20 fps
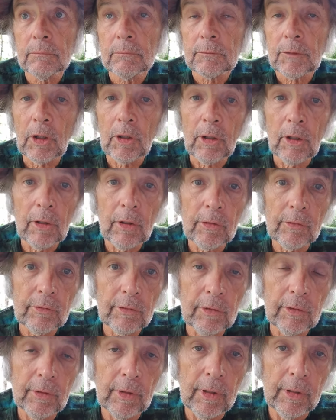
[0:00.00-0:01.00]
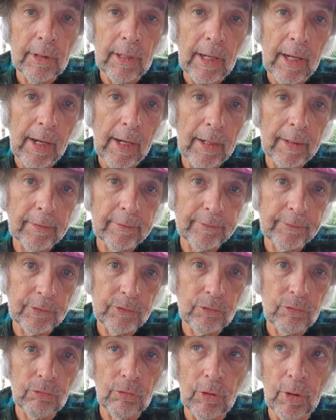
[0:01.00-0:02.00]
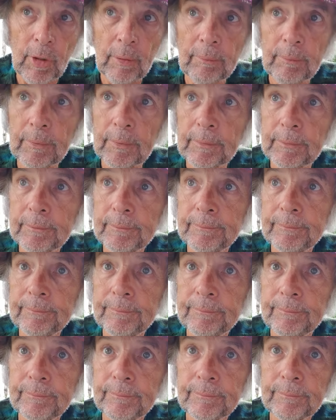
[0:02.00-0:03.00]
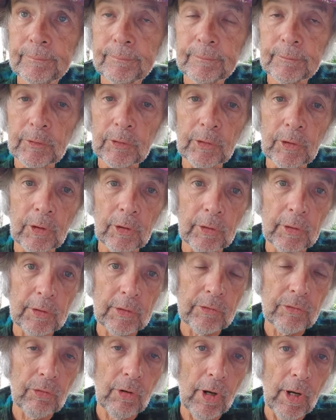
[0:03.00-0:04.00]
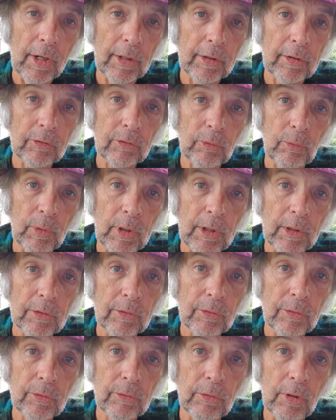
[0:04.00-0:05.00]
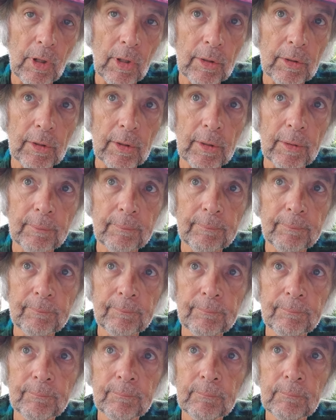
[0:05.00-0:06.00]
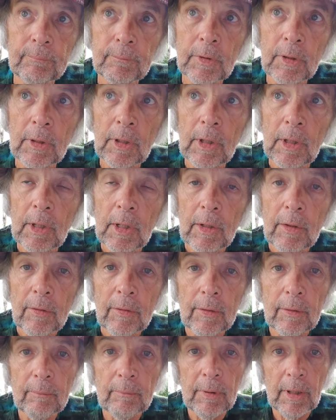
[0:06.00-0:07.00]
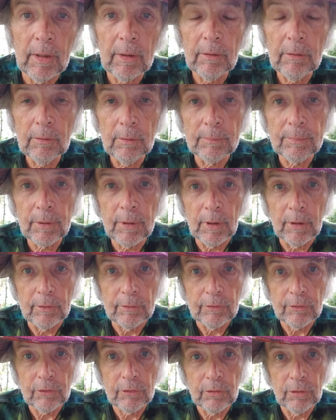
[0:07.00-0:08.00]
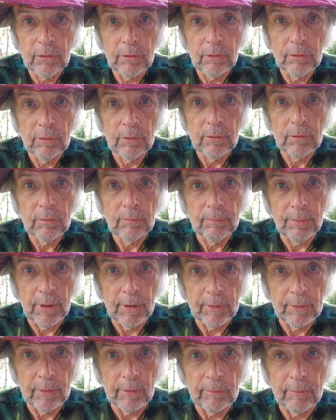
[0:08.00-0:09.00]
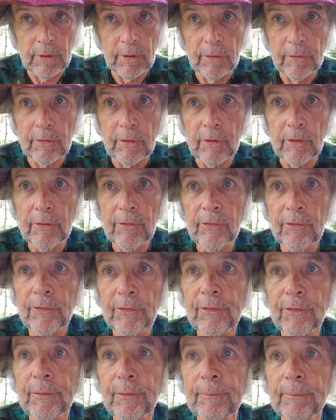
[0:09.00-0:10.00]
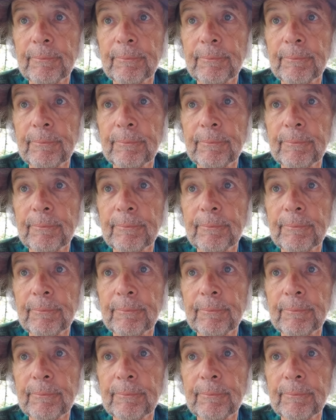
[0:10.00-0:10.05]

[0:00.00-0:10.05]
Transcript: Cars cannot hack the trip. The donkey track is way too rocky. The mellow approach to Panarmitis